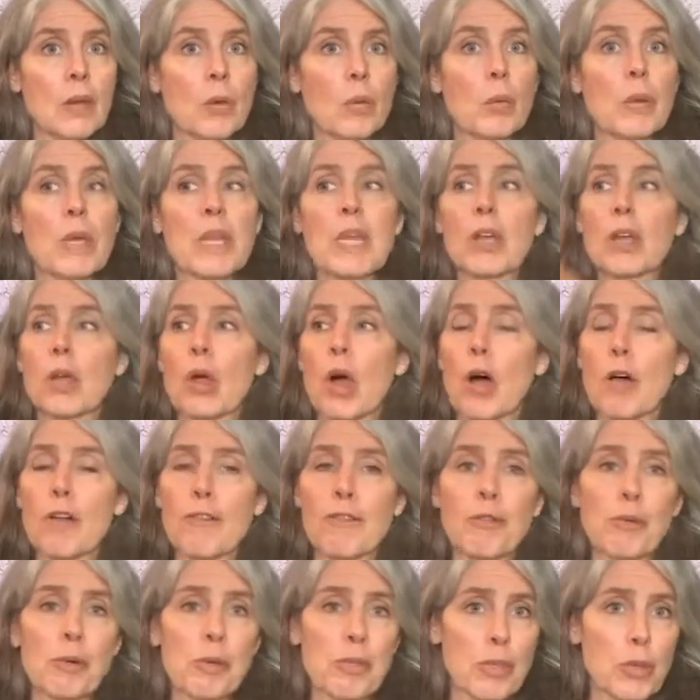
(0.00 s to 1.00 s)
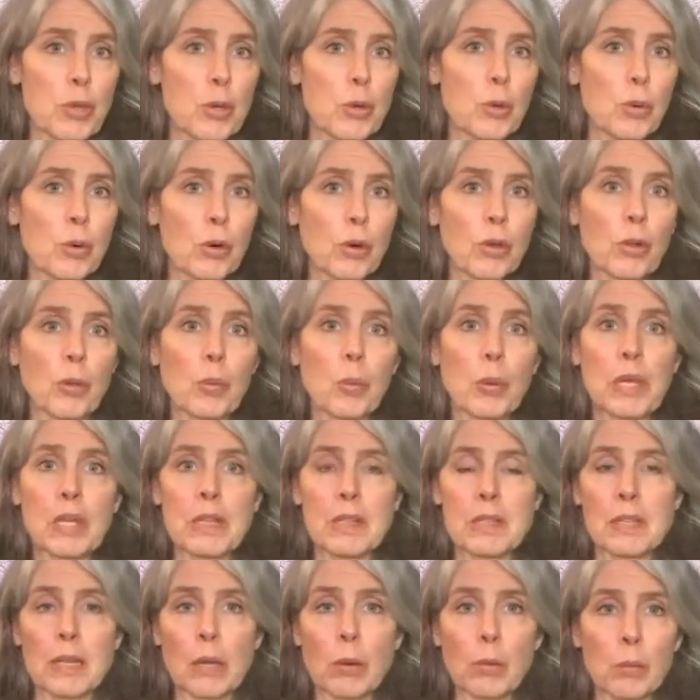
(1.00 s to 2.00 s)
We can call forth the new earth, we
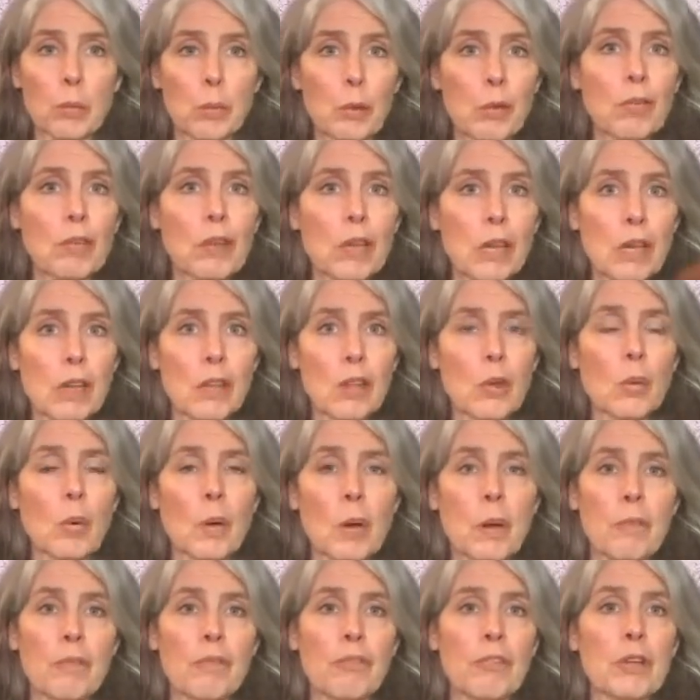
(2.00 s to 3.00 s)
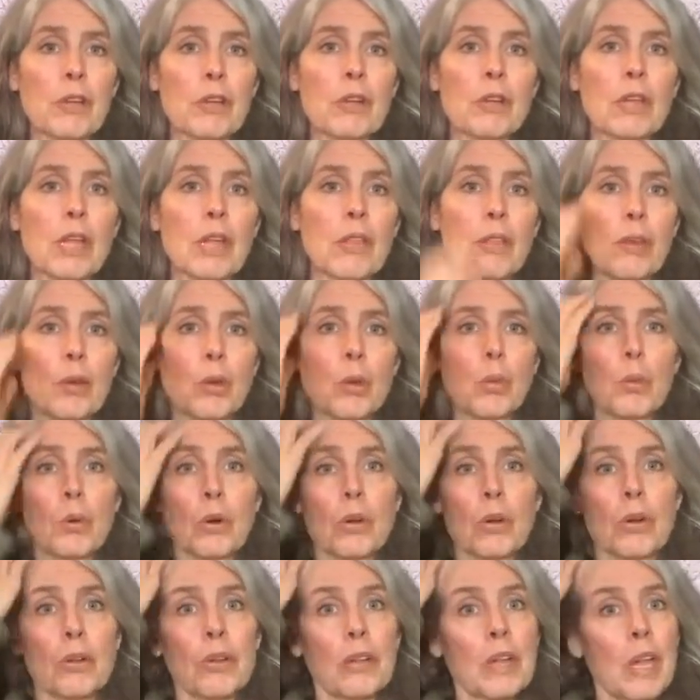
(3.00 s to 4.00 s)
can say we're moving into the quantum field and the new
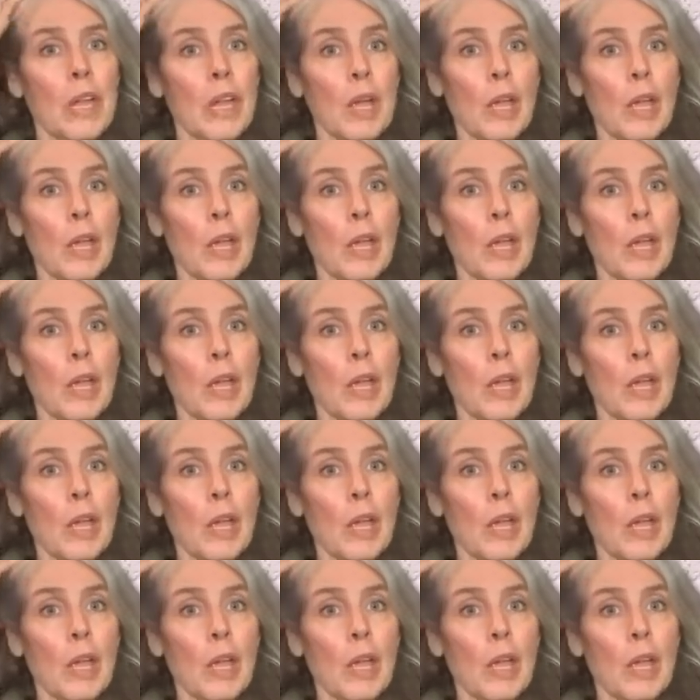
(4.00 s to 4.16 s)
world,